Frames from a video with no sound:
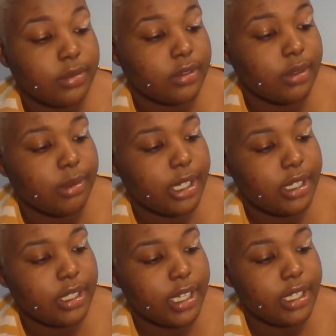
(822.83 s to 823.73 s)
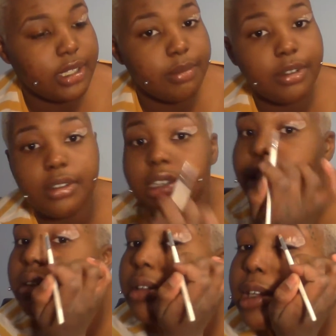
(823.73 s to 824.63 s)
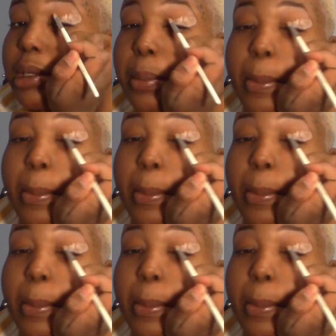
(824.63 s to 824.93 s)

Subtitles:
I'm going to take some more and do it.